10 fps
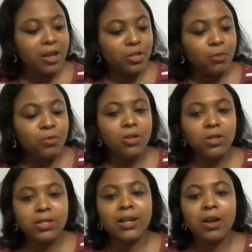Some
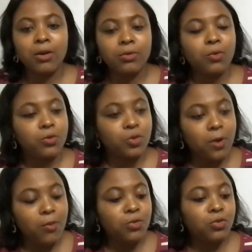doctors are now, oh,
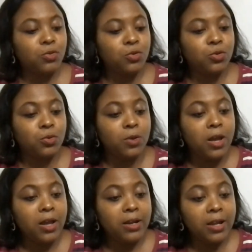so I want you to
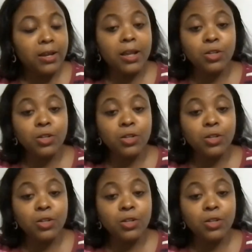lay.